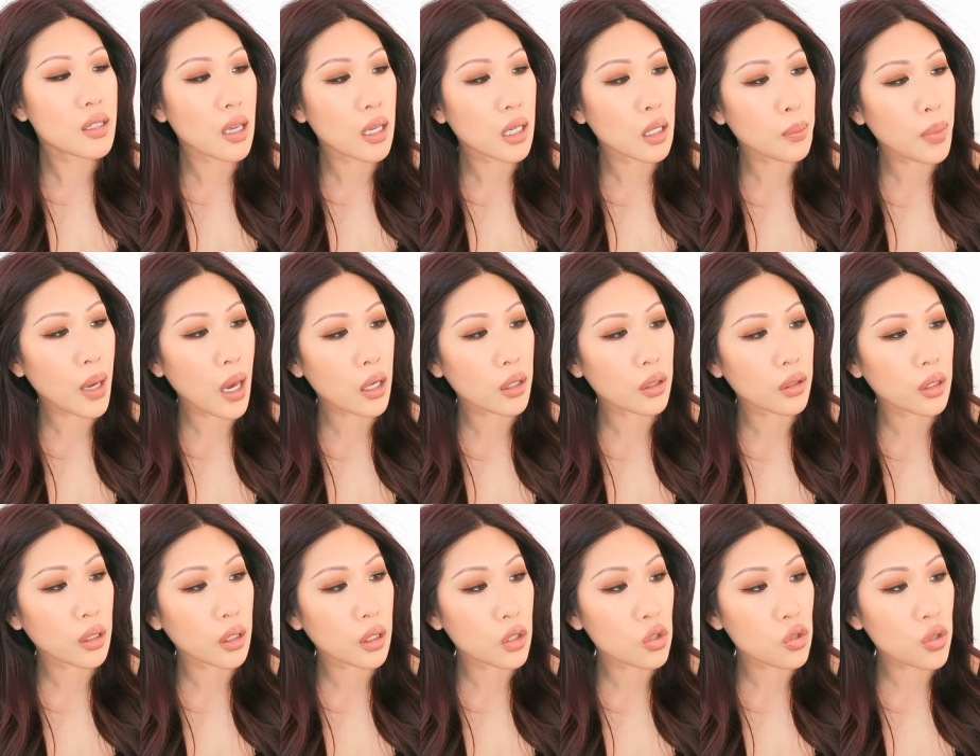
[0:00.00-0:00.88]
setting
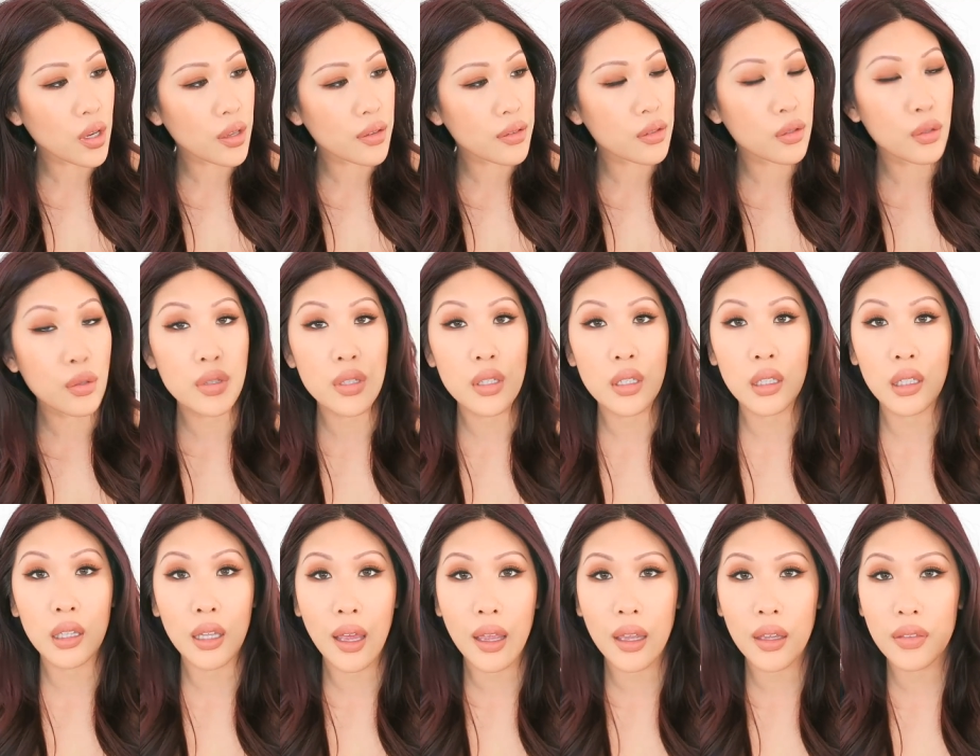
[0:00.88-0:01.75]
powder in
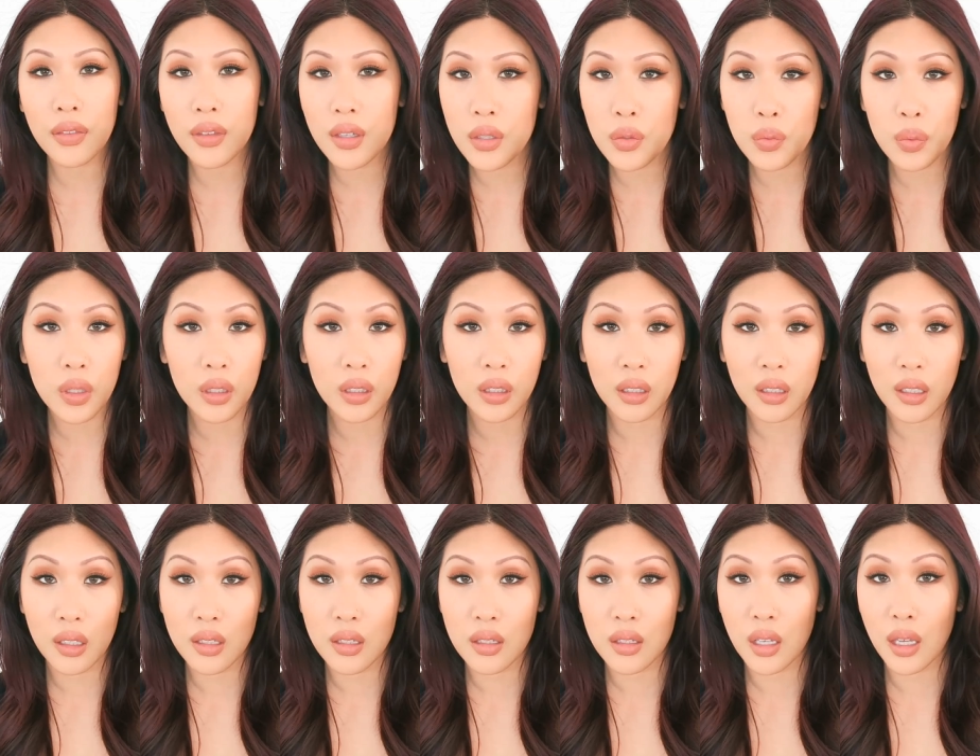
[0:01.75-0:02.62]
translucent light. This
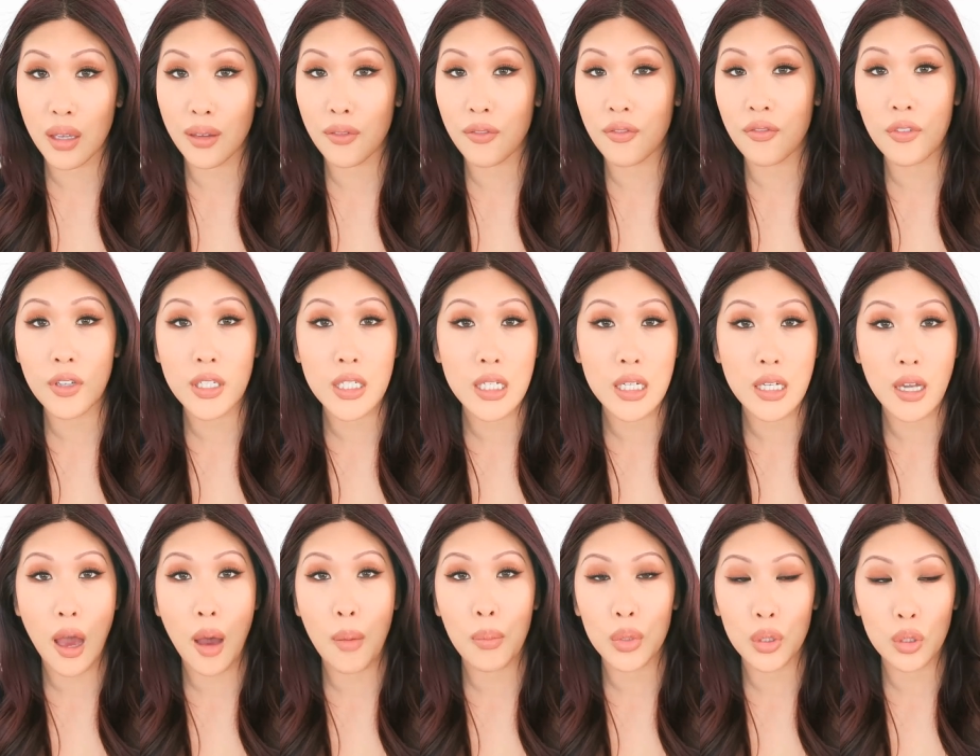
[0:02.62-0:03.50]
really is a
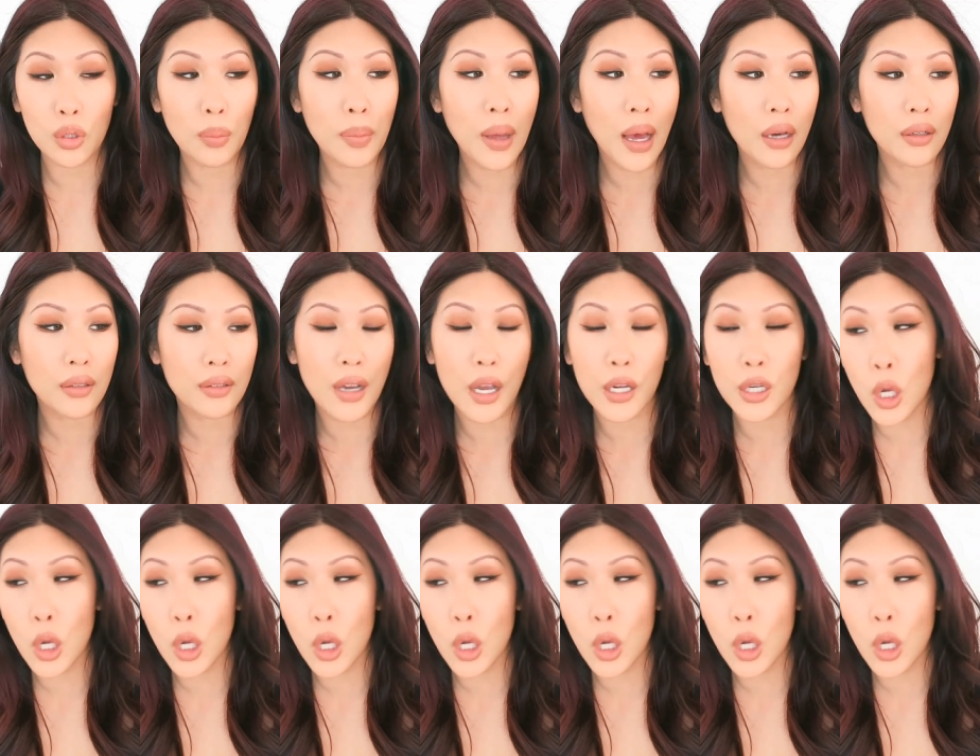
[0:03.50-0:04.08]
phenomenal powder.